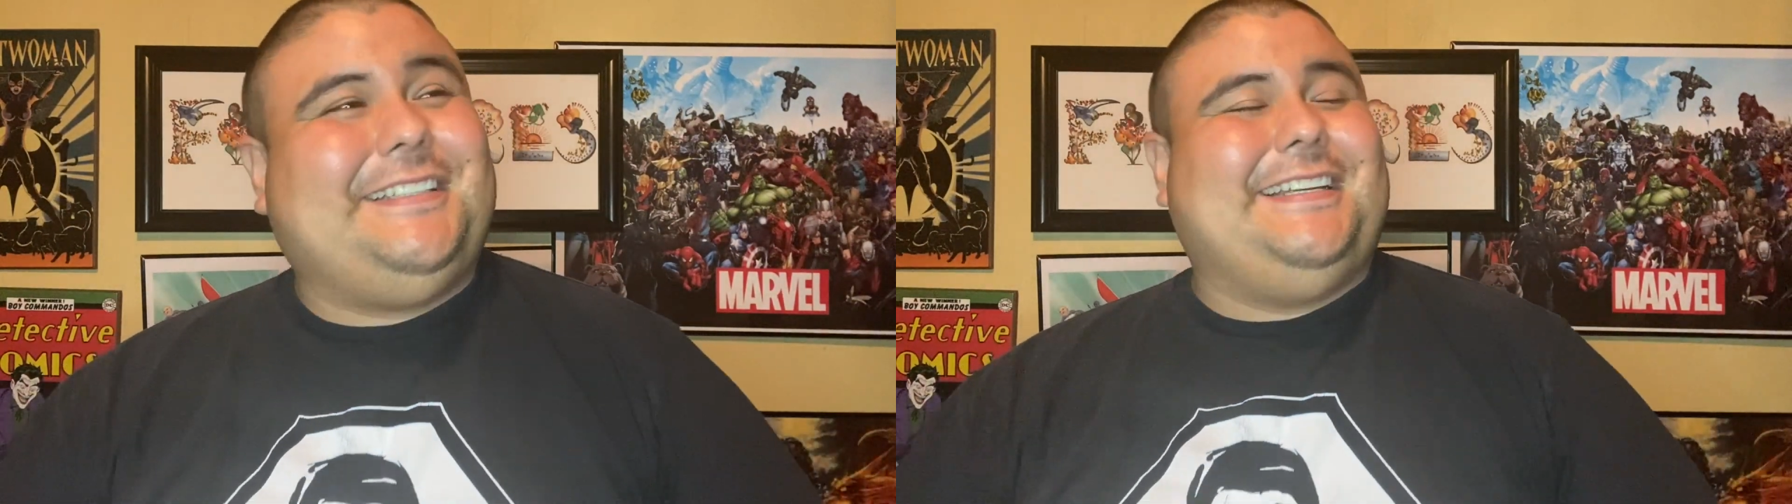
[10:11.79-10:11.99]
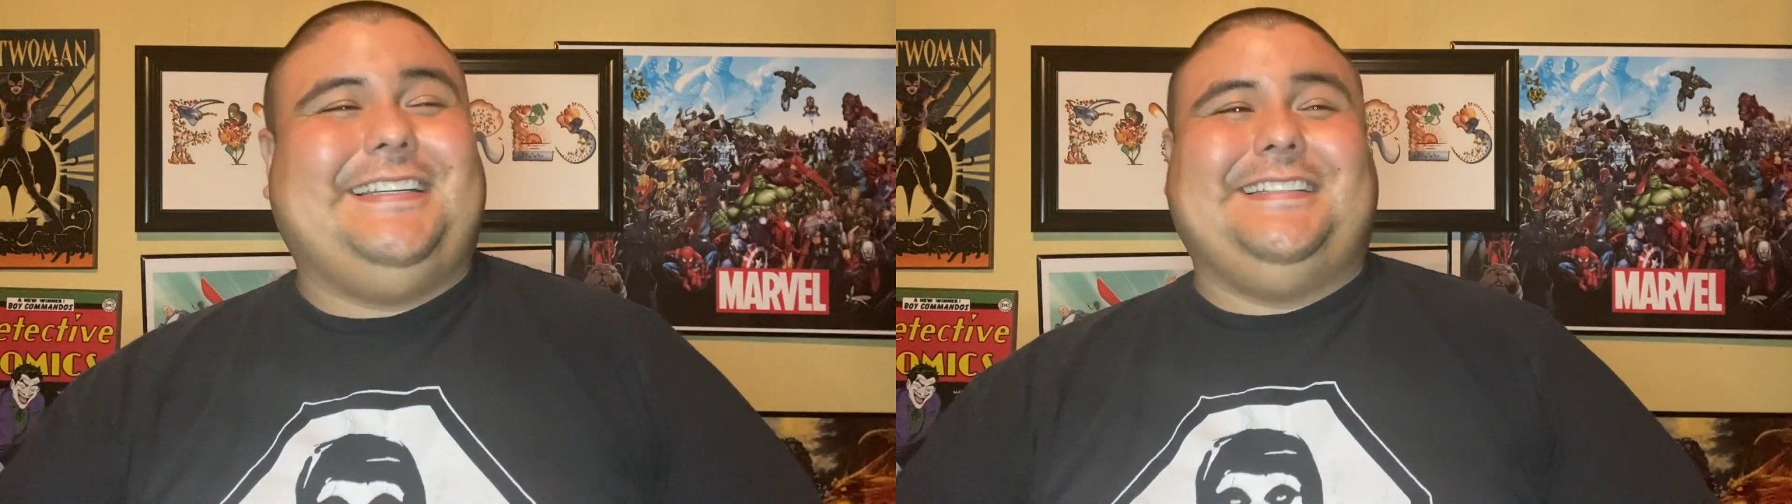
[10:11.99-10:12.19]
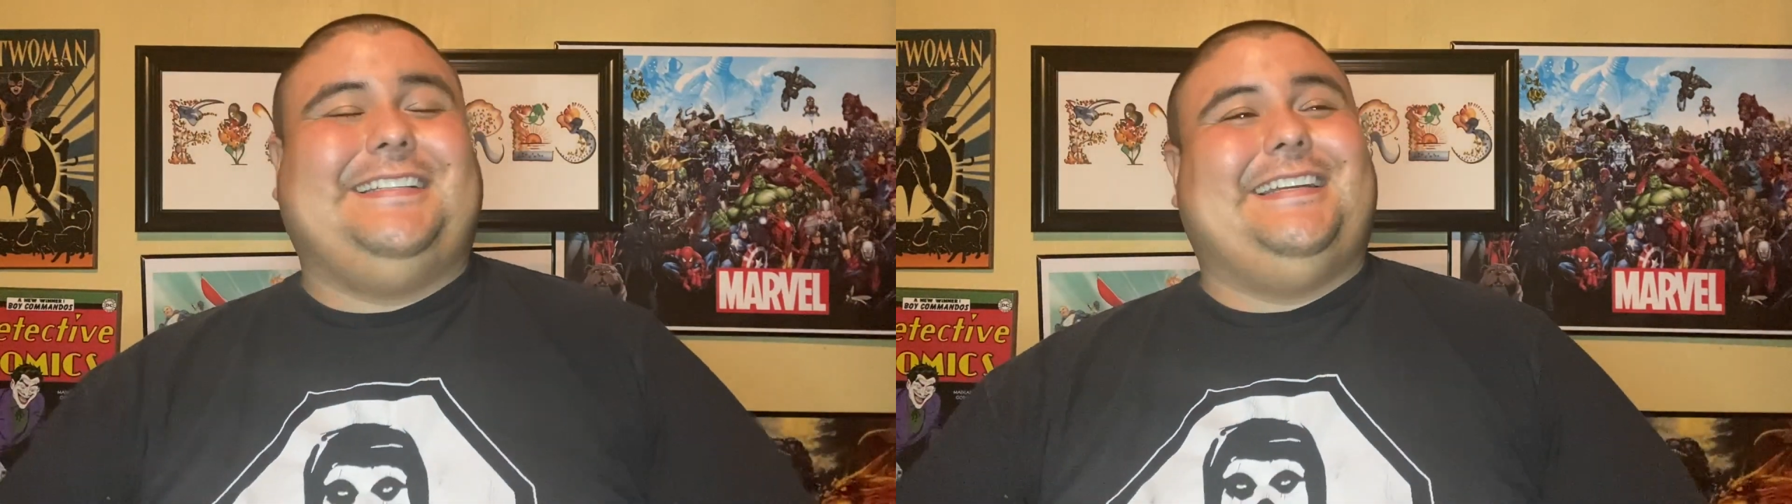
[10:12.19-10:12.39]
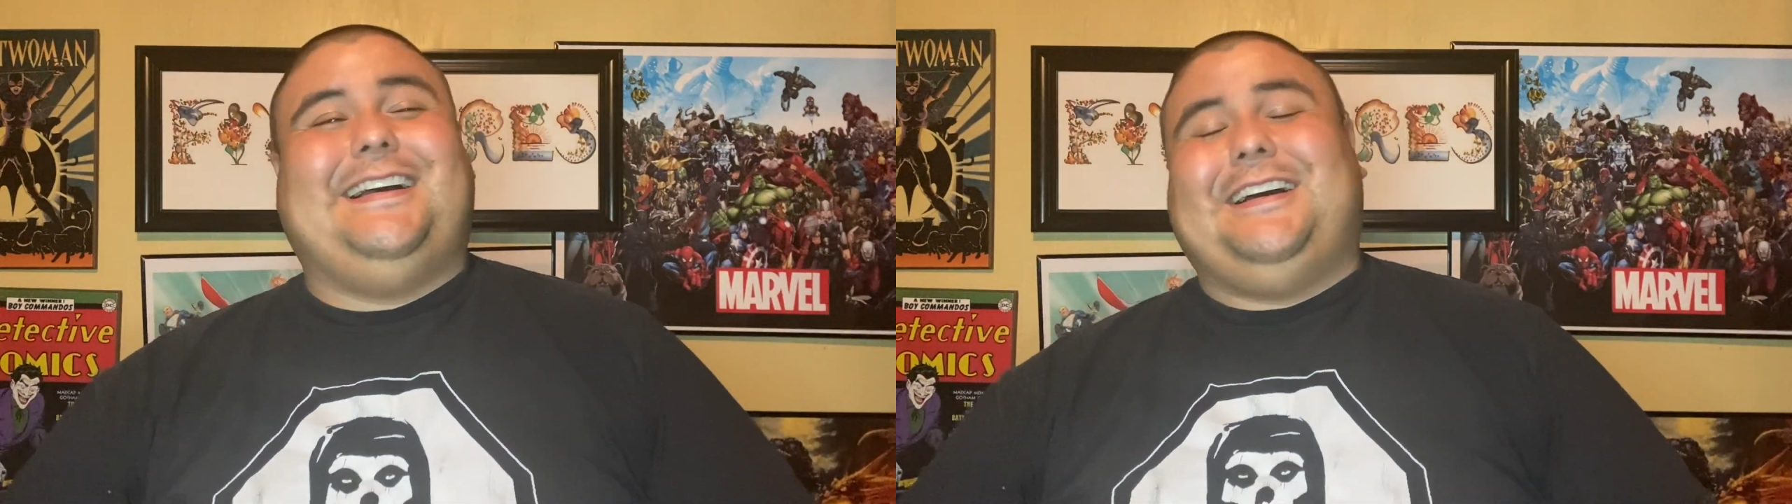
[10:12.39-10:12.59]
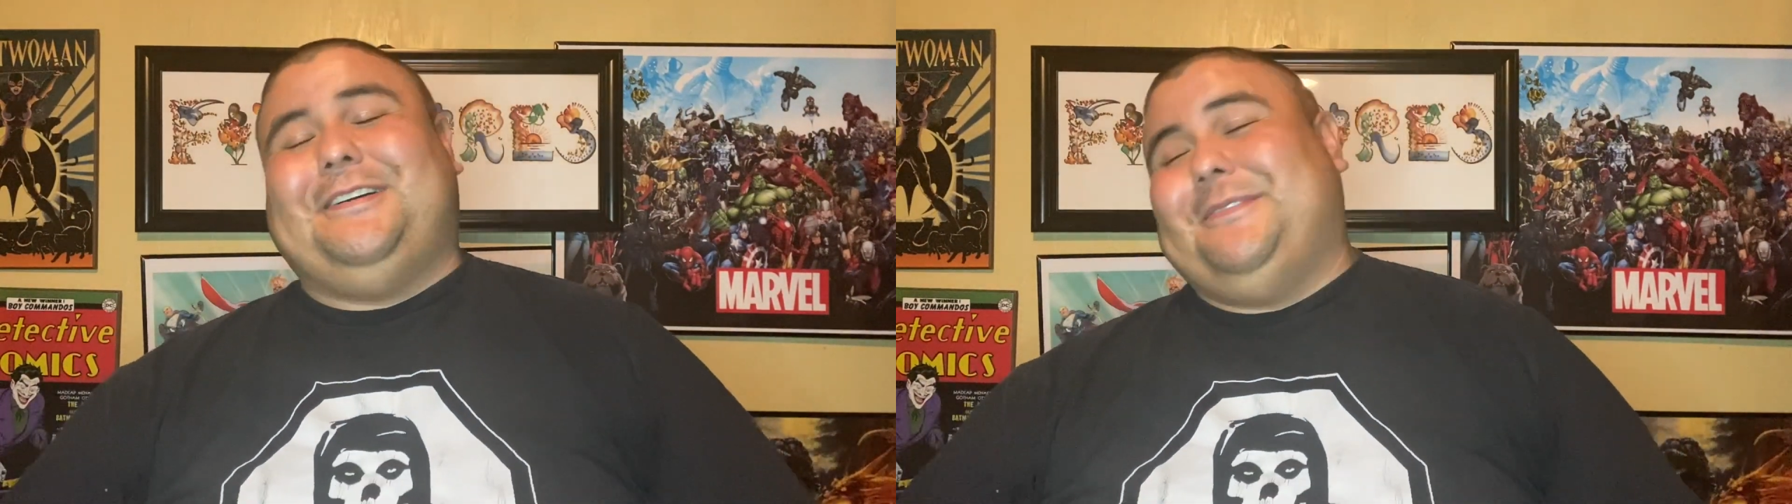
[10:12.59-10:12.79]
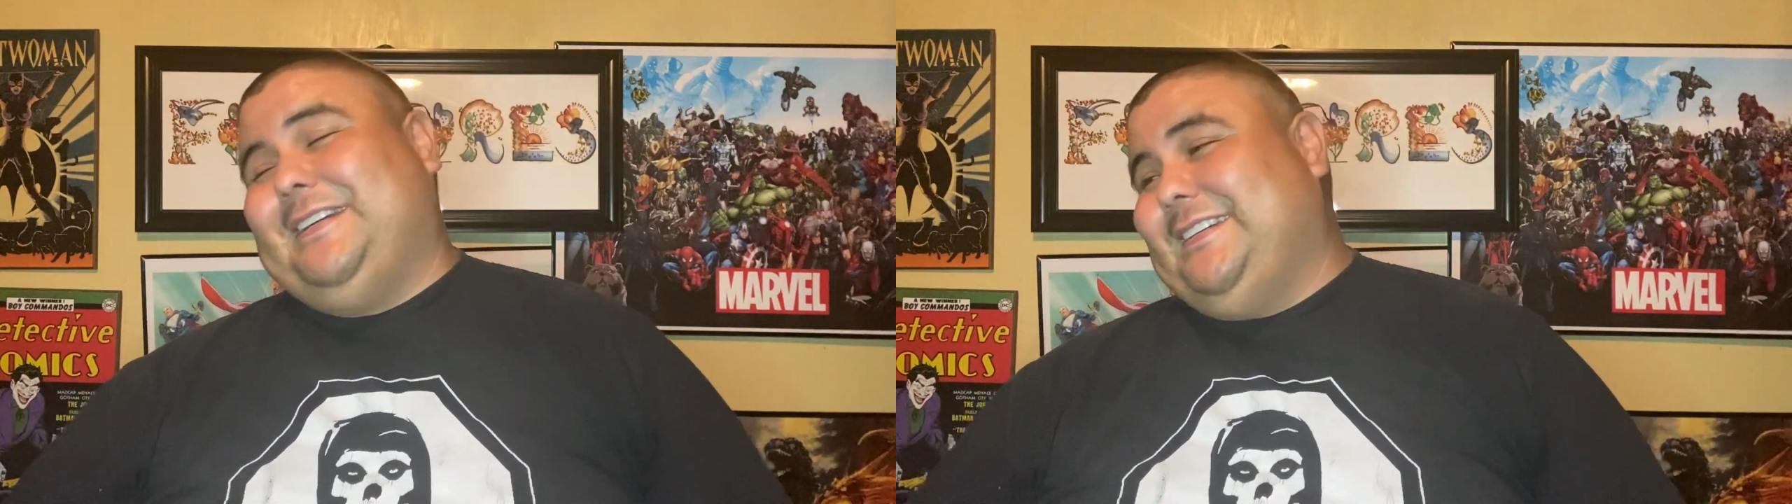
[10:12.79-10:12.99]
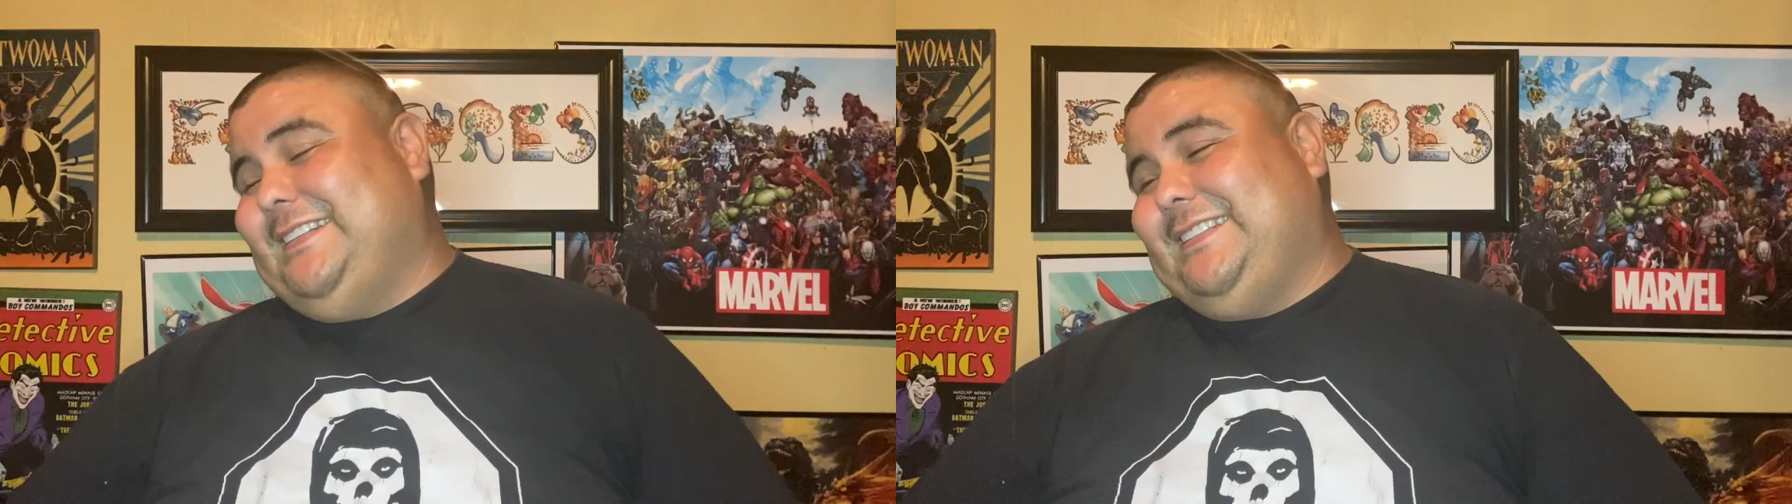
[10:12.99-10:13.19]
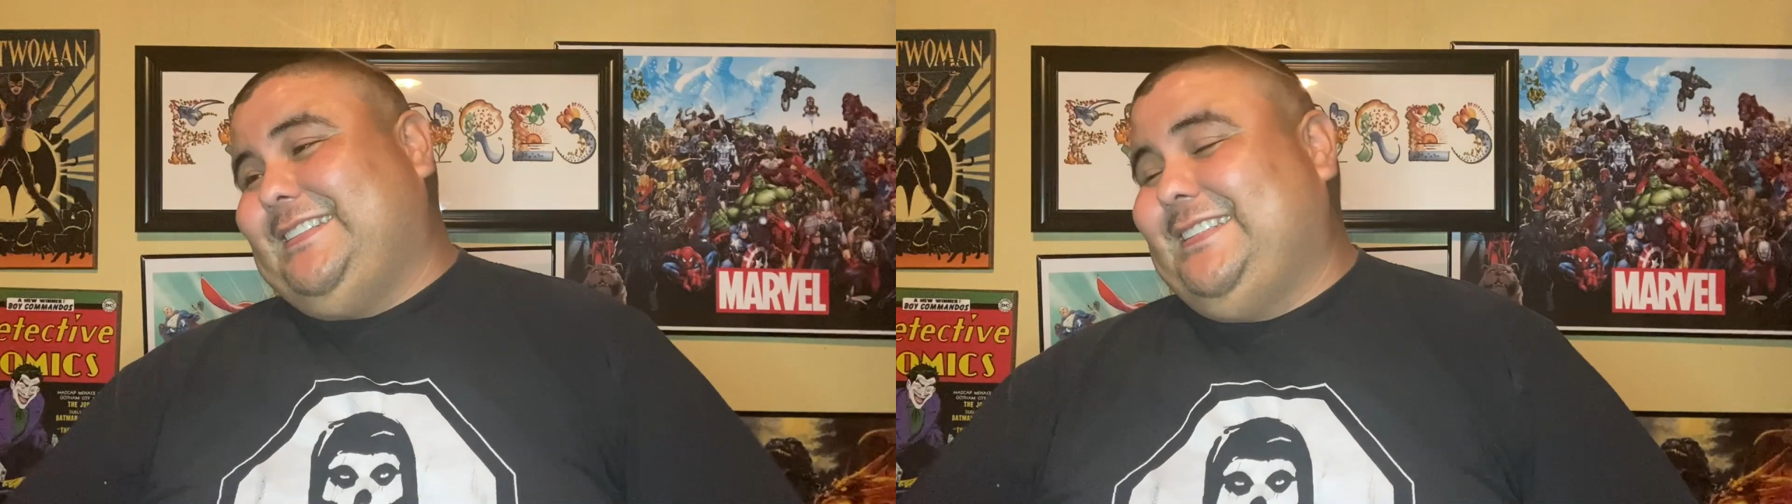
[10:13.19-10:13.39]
and oh my goodness,